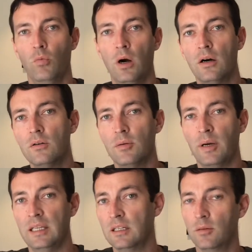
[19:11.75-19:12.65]
well and
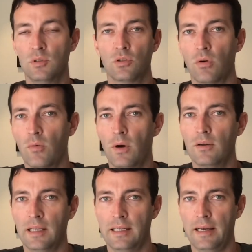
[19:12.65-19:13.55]
my income is growing well
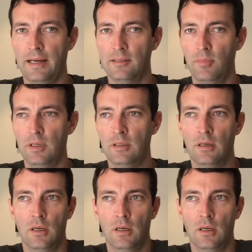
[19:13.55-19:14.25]
like it has been,